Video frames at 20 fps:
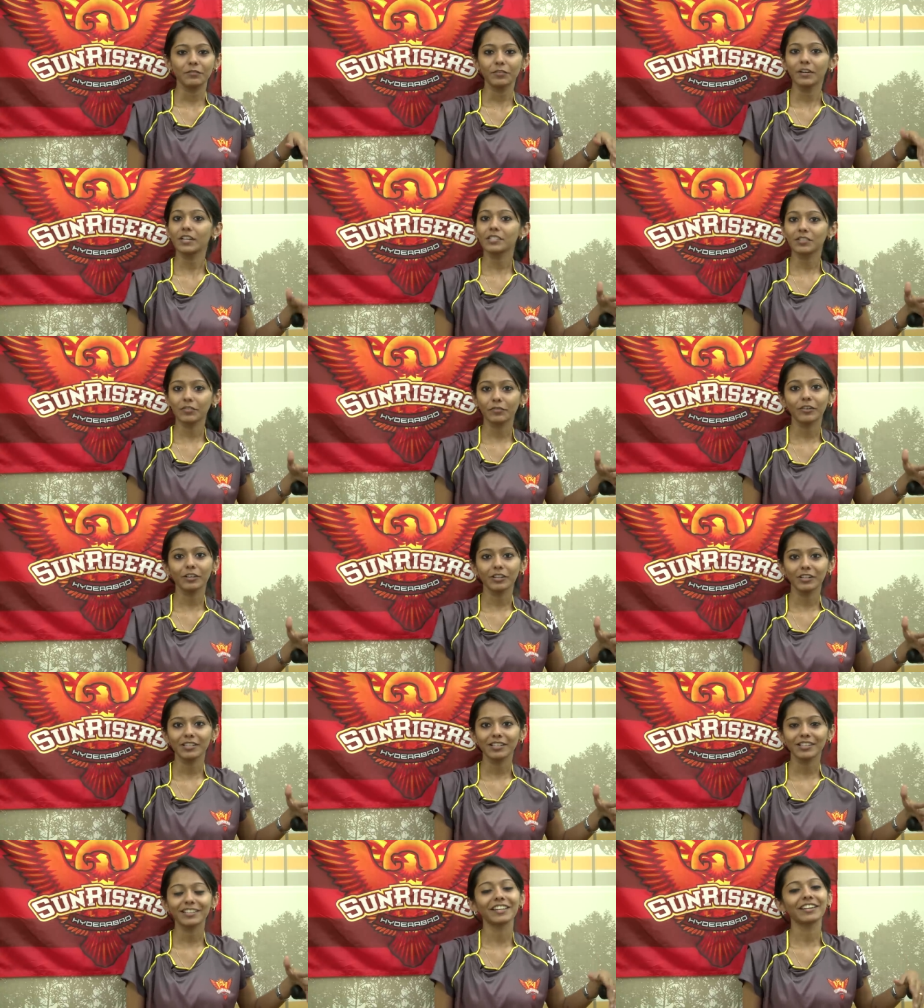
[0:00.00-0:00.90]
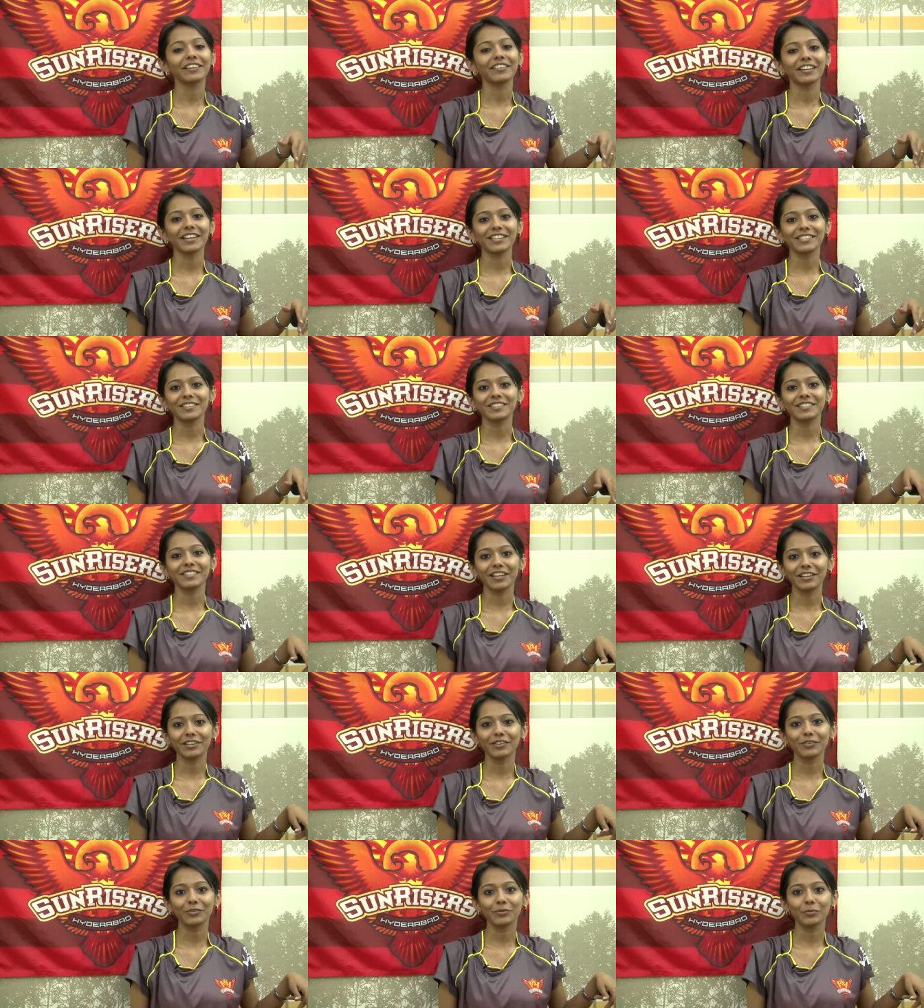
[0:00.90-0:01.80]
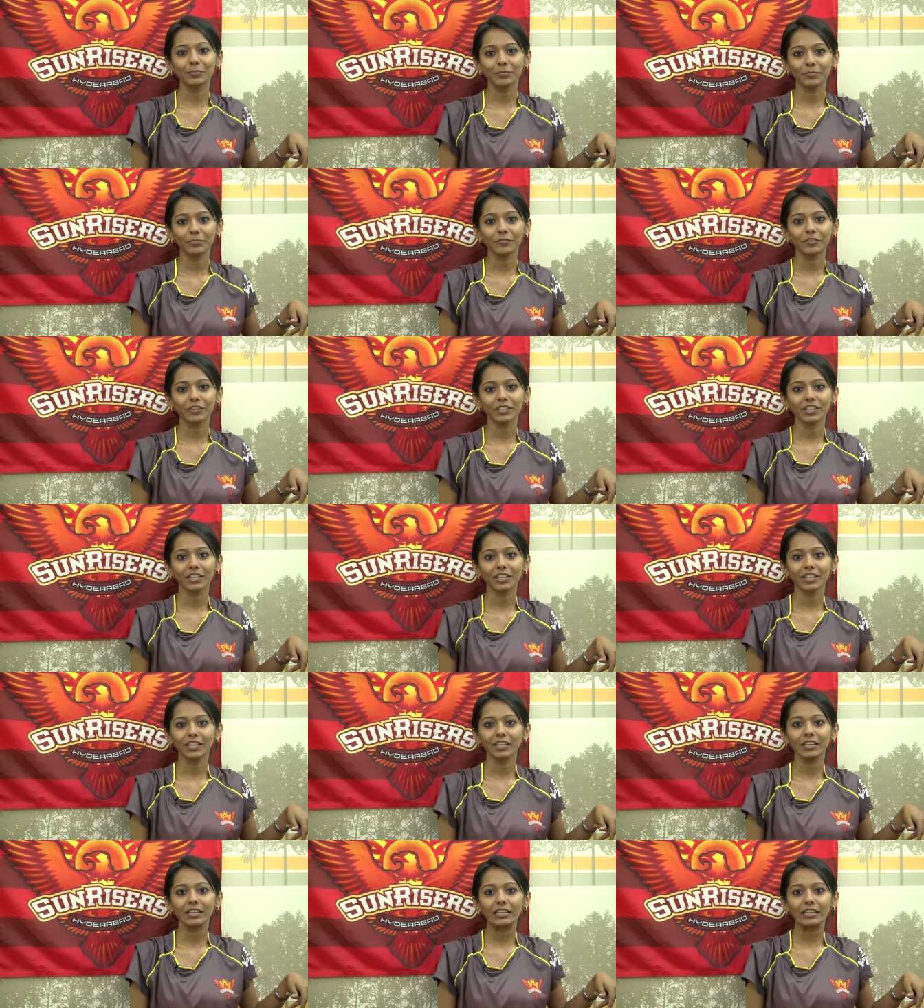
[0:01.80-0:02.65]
first of all, congrats to Sun Group for the